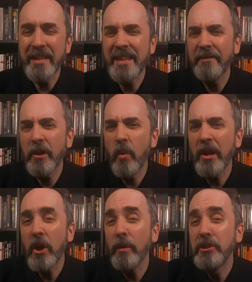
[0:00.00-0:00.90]
I definitely want
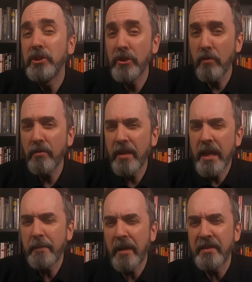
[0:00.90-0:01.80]
to know what you think
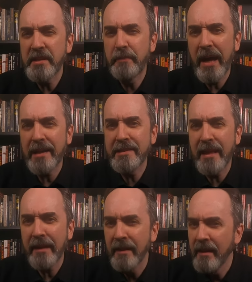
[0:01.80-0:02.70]
about this box
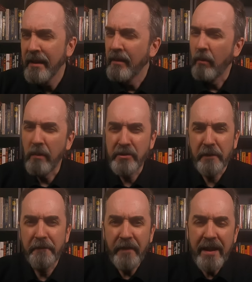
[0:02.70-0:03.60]
set. What was your
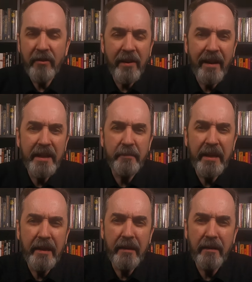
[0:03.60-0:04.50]
favorite item
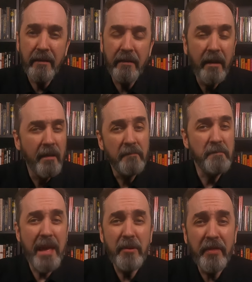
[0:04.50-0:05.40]
here?
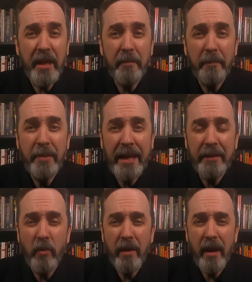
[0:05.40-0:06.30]
Maybe you're thinking about
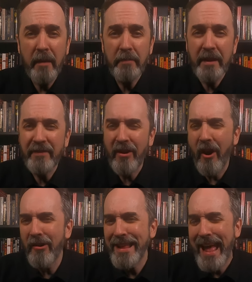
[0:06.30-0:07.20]
picking one up, and if you
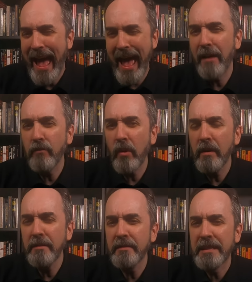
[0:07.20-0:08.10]
already have
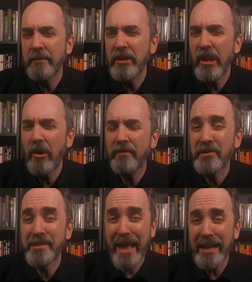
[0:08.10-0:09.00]
one, let me know if you're
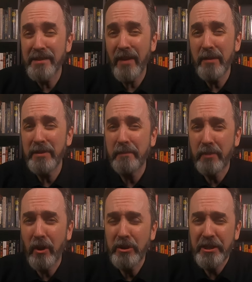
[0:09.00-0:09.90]
satisfied with the
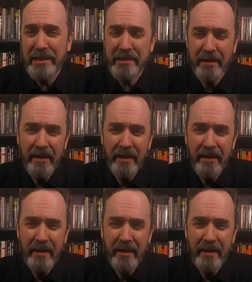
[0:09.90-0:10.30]
purchase.